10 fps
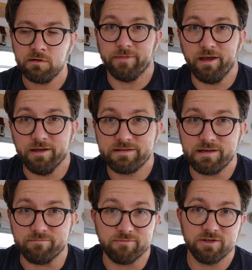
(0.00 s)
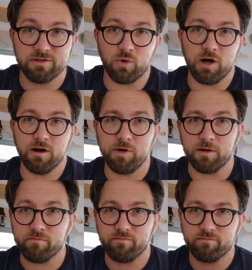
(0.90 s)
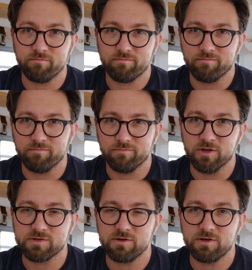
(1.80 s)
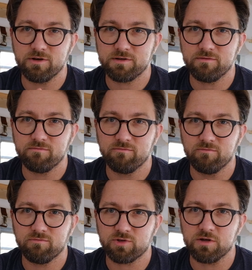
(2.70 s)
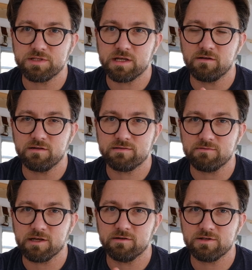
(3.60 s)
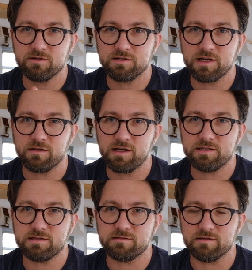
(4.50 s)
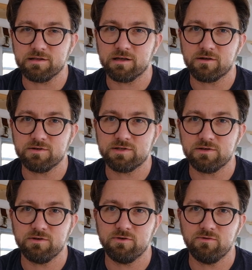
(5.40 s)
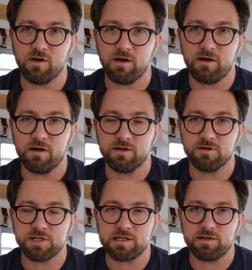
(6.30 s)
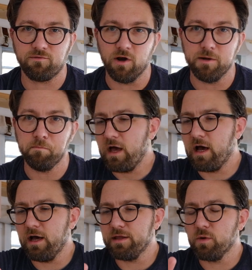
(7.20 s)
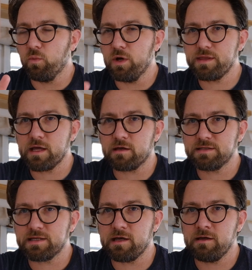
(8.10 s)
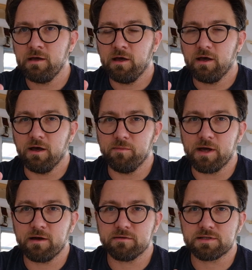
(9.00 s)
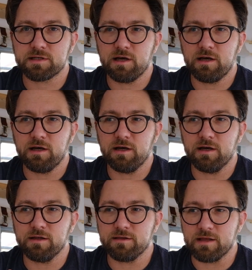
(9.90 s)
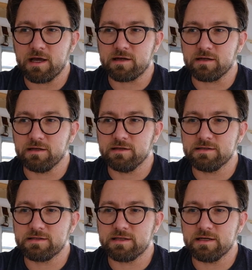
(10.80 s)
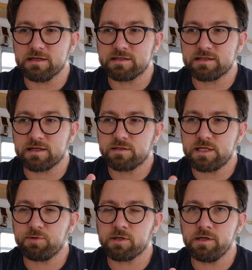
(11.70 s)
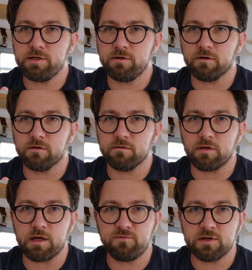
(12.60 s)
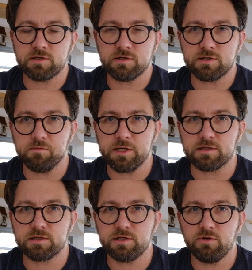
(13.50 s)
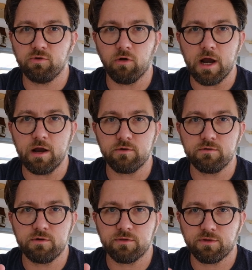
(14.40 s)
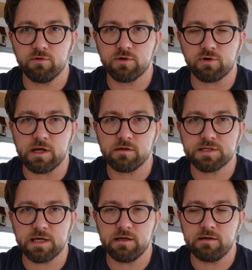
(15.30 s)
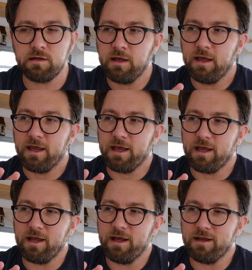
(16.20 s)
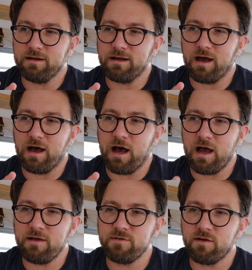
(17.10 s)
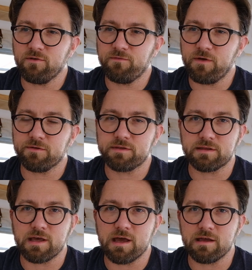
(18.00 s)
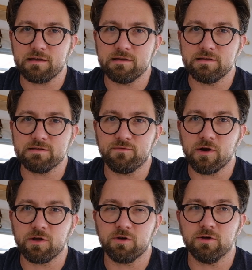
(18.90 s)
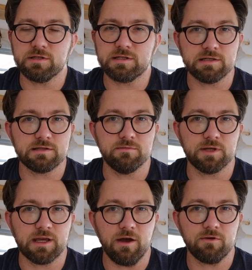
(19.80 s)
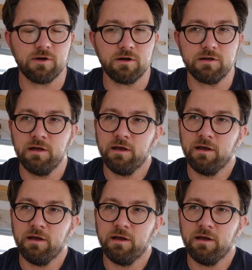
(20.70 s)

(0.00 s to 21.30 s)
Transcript: Yeah, that's it. You just wire them up. Those go to your turn signals. That goes to your tail lights. That goes to your chassis frame. The one thing I'll say about that is that typically your light fixtures are meant to ground through the trailer skin, and I've never felt that that is a very good system to count on.